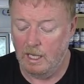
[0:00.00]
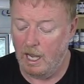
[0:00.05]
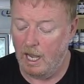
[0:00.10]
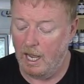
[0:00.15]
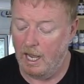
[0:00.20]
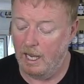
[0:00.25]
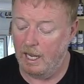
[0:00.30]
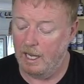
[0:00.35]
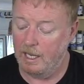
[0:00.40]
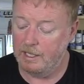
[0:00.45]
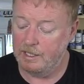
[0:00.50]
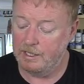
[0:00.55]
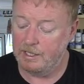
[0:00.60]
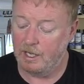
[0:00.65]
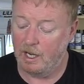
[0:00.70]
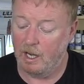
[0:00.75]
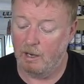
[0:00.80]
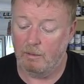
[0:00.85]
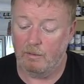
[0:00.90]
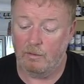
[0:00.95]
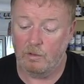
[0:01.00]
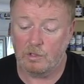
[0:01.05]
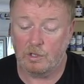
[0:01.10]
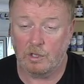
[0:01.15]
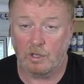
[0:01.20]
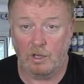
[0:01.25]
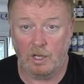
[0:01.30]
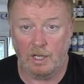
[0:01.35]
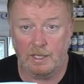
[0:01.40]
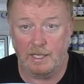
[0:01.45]
And uh, we've also
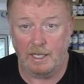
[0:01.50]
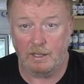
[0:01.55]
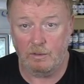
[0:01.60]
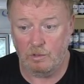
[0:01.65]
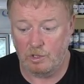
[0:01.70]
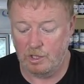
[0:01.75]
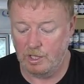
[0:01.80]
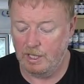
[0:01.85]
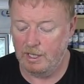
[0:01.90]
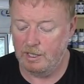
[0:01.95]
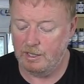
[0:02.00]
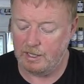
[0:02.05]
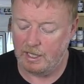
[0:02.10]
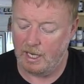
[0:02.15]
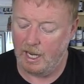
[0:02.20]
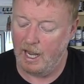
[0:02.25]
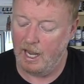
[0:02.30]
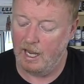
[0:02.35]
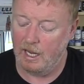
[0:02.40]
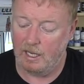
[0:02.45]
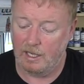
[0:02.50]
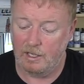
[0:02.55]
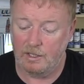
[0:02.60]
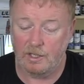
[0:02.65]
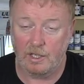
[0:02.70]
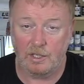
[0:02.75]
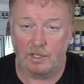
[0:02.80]
got a decal sheet and